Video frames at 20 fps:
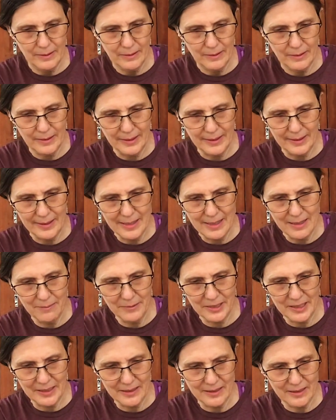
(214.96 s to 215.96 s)
Alright, now
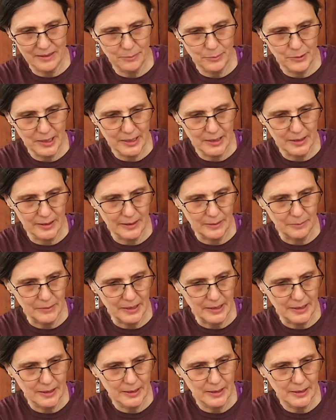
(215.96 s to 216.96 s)
I'm going to sprinkle them
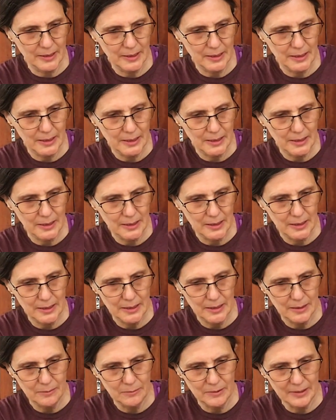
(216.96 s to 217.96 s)
in,
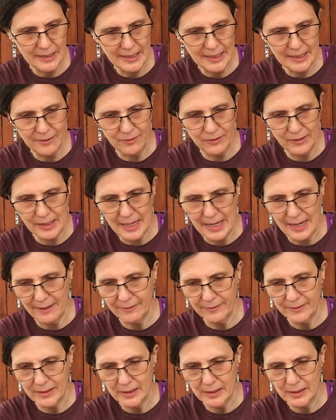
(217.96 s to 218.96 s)
what I have
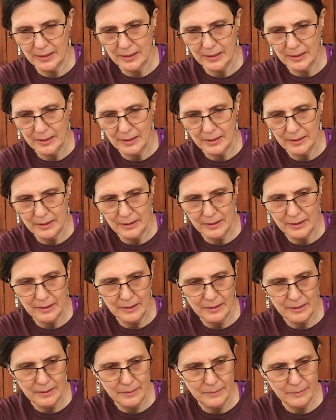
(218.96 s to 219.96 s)
left,
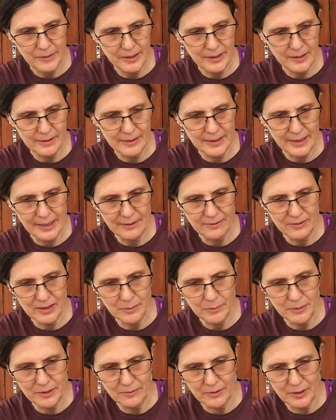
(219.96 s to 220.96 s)
because I have
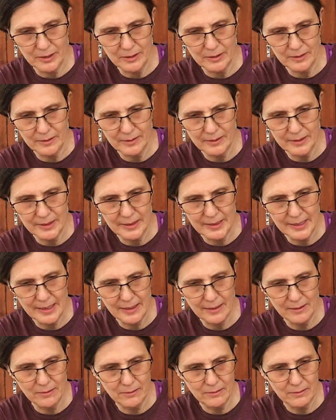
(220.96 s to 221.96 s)
some in rows, and
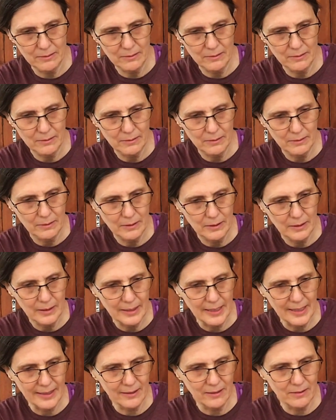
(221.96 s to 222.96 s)
now
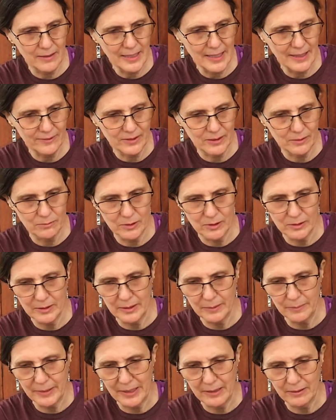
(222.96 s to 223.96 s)
I don't have to worry
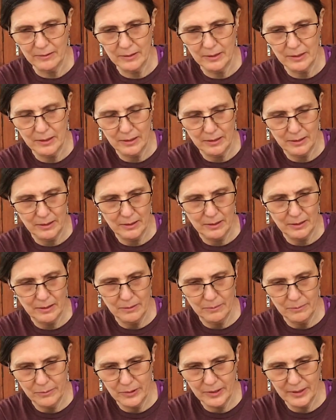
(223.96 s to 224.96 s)
about
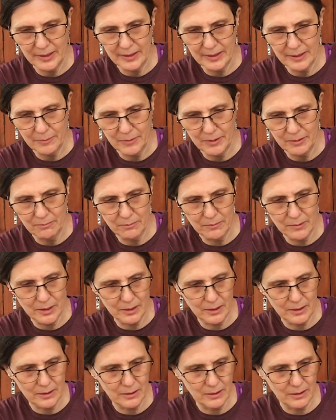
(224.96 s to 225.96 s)
putting them in
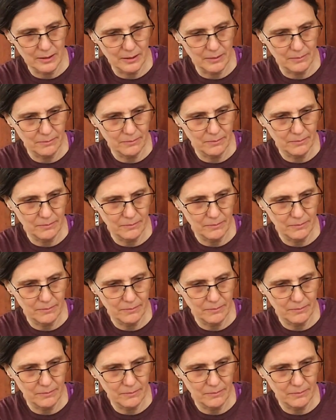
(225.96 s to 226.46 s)
one clump.